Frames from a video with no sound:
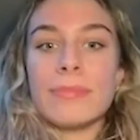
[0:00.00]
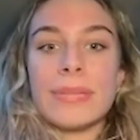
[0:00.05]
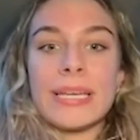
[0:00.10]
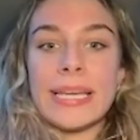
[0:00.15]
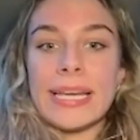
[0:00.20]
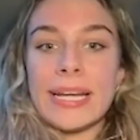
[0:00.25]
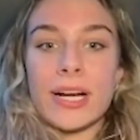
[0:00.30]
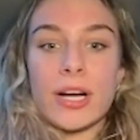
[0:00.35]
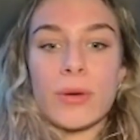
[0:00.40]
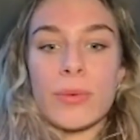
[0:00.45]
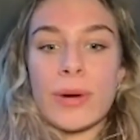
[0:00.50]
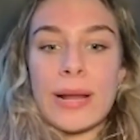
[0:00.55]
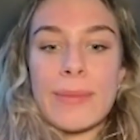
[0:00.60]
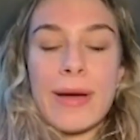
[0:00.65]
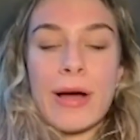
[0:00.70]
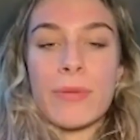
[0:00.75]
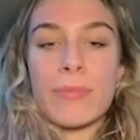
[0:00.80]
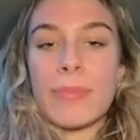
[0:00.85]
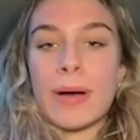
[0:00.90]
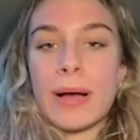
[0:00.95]
gear when I'm
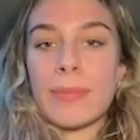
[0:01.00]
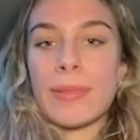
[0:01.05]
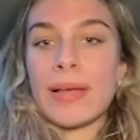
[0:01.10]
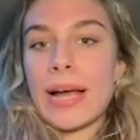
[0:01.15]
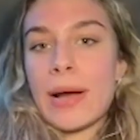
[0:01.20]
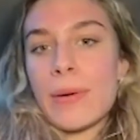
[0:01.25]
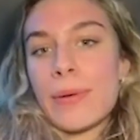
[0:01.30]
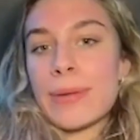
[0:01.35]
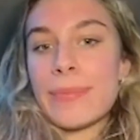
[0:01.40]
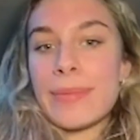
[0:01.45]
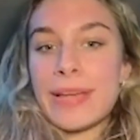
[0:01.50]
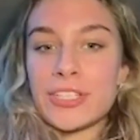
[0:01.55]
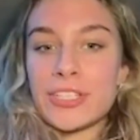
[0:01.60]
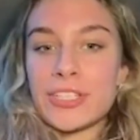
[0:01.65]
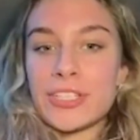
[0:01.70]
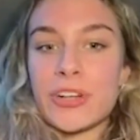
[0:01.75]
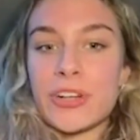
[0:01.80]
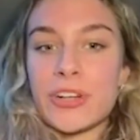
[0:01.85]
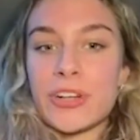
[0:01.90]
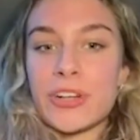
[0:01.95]
out in public, I want to make
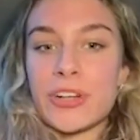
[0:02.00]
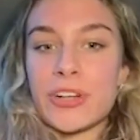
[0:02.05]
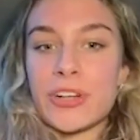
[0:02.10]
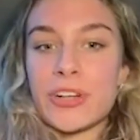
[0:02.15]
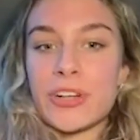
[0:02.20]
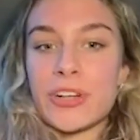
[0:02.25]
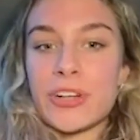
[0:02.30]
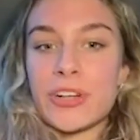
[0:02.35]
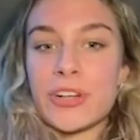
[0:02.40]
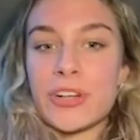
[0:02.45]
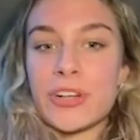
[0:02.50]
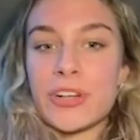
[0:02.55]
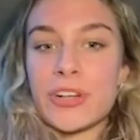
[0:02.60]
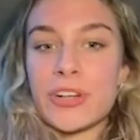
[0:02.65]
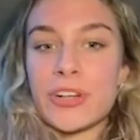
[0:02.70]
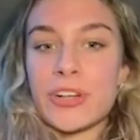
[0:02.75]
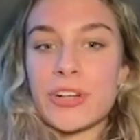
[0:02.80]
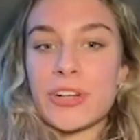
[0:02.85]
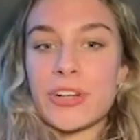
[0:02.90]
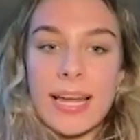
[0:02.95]
sure that I'm
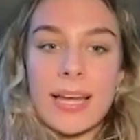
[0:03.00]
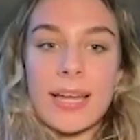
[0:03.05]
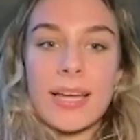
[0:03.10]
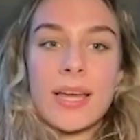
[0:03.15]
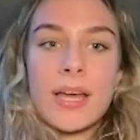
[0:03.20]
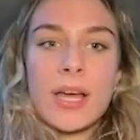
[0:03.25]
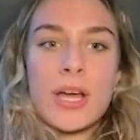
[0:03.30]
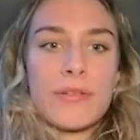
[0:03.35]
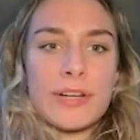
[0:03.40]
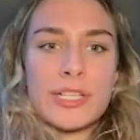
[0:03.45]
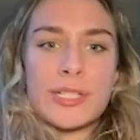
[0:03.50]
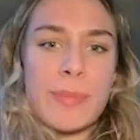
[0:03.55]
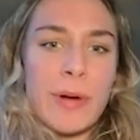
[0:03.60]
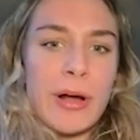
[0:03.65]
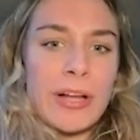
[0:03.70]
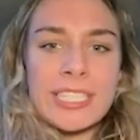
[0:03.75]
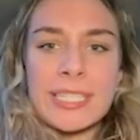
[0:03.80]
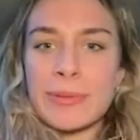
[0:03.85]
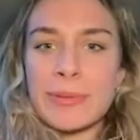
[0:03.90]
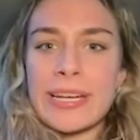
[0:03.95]
acting
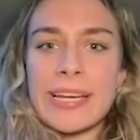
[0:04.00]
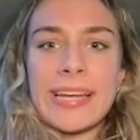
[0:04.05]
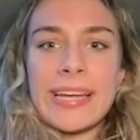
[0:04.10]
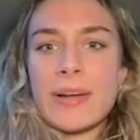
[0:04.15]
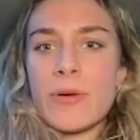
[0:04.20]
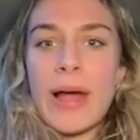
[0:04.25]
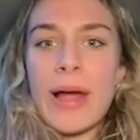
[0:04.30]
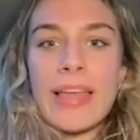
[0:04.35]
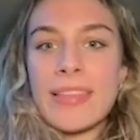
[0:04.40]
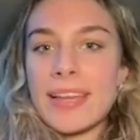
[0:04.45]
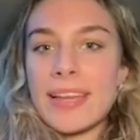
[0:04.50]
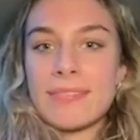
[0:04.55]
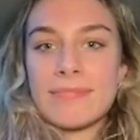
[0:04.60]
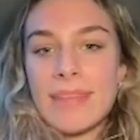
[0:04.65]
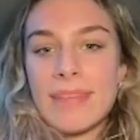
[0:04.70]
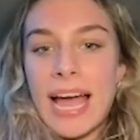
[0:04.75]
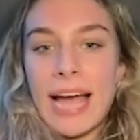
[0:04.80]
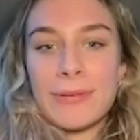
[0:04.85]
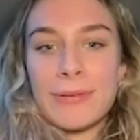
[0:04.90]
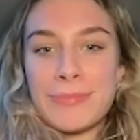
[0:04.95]
responsibly in a way that
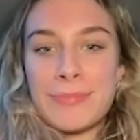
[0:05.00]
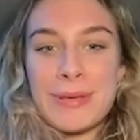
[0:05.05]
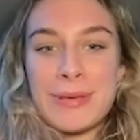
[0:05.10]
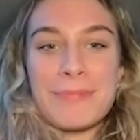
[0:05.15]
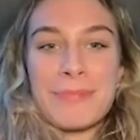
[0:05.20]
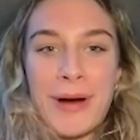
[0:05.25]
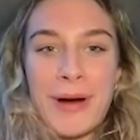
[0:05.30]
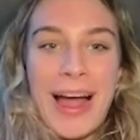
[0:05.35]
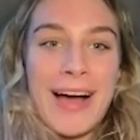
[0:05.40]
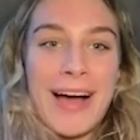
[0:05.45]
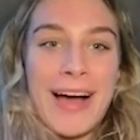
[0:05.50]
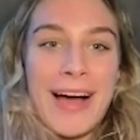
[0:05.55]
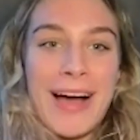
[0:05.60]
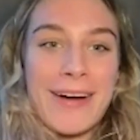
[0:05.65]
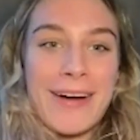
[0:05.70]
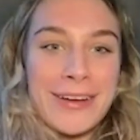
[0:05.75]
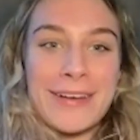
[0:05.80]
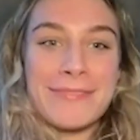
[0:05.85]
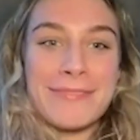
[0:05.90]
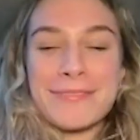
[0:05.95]
I would be proud
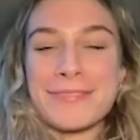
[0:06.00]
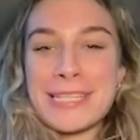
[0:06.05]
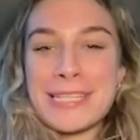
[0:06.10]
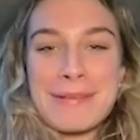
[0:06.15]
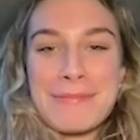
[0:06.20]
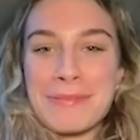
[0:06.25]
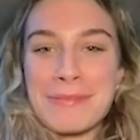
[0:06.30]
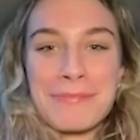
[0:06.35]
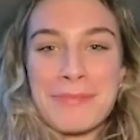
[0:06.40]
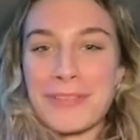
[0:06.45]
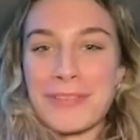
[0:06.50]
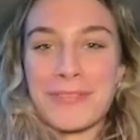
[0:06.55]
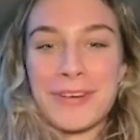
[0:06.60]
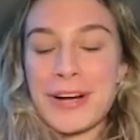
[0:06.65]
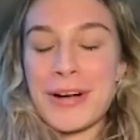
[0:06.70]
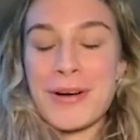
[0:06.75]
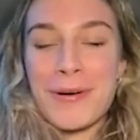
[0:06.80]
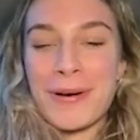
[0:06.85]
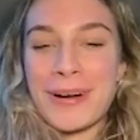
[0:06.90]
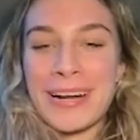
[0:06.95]
of if someone were
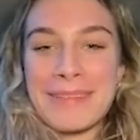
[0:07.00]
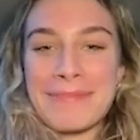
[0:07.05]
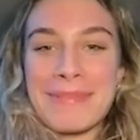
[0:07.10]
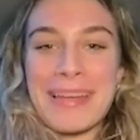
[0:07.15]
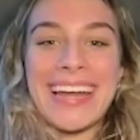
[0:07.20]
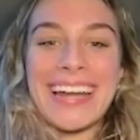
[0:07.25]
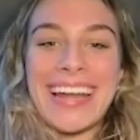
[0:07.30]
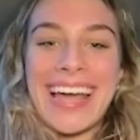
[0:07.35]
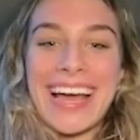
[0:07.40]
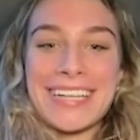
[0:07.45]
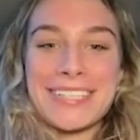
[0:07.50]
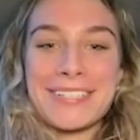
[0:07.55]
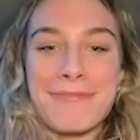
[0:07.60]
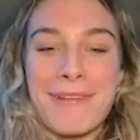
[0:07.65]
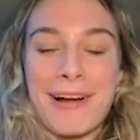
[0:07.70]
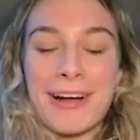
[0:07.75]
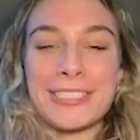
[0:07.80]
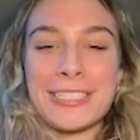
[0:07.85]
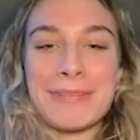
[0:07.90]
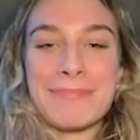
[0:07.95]
recording me and I had to watch it